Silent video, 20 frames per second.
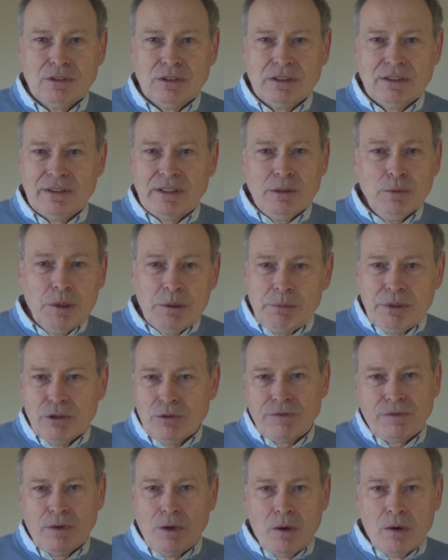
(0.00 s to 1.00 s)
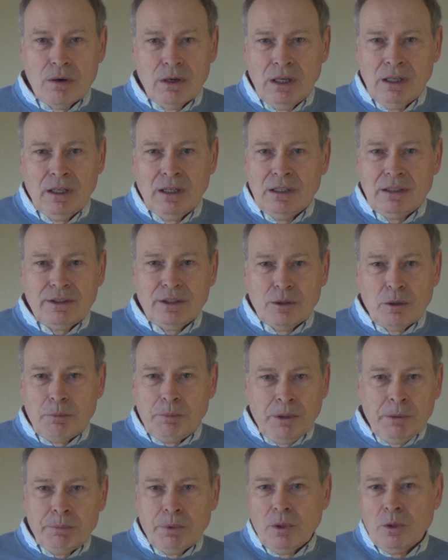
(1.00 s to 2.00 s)
there will be a flow.
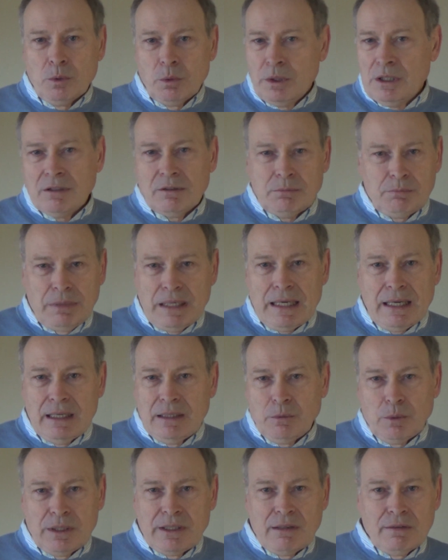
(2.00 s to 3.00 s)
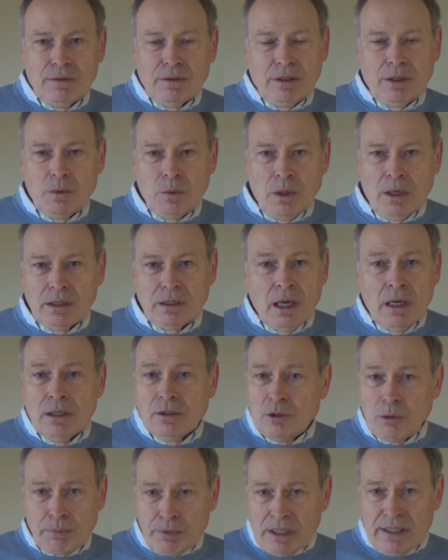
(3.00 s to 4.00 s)
People will buy whatever they want.
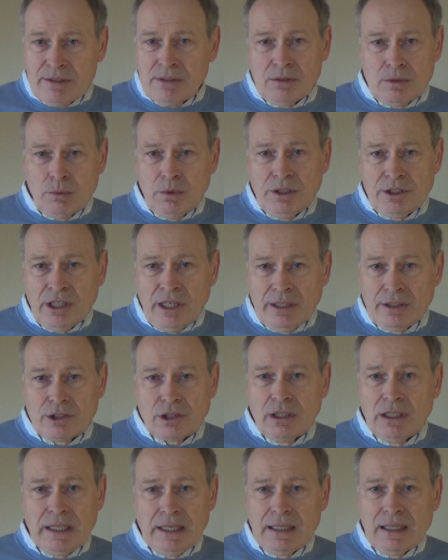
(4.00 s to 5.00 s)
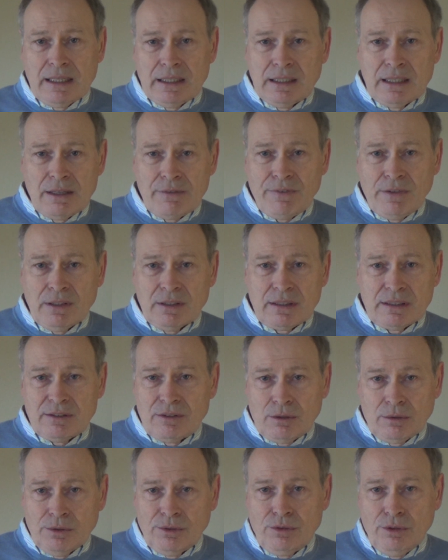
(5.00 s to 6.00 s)
The prices will change, and I think that
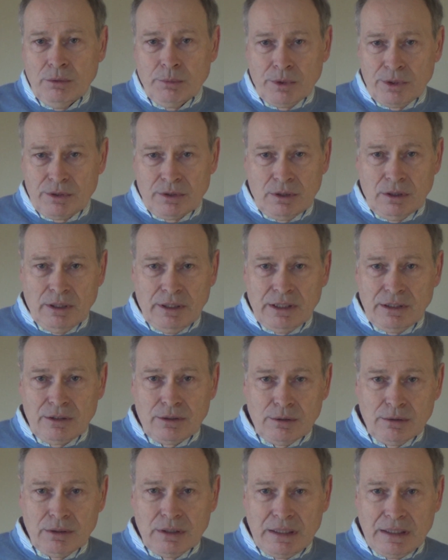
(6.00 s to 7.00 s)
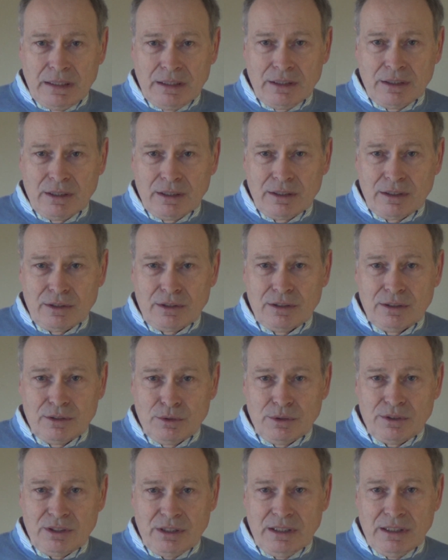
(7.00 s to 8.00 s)
the consumers are going
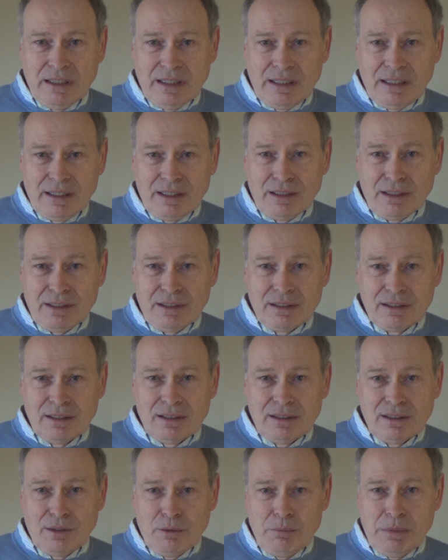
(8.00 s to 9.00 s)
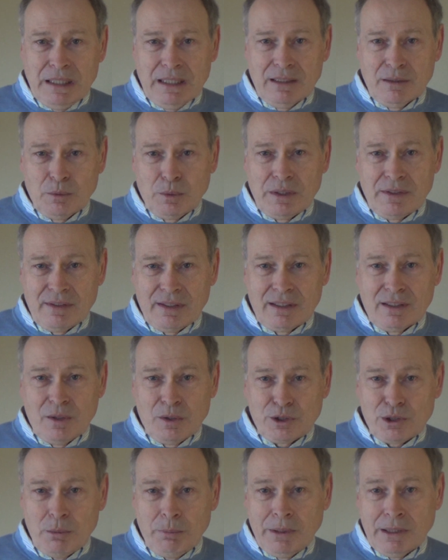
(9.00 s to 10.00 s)
to see the bill when they go
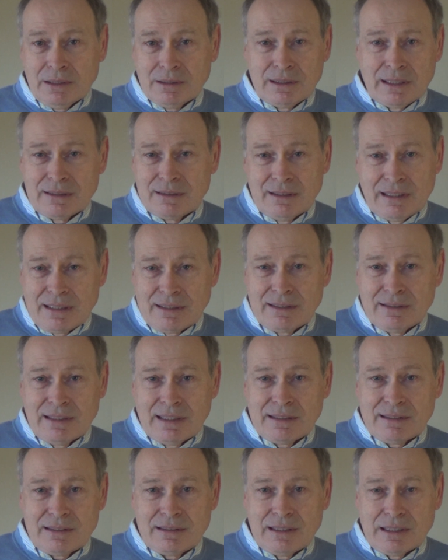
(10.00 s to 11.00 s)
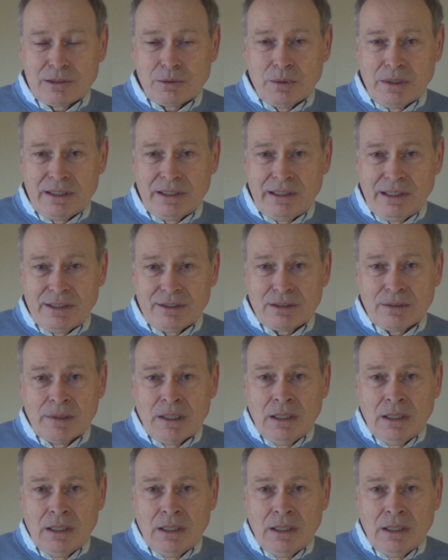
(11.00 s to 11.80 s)
shopping. That's what it is.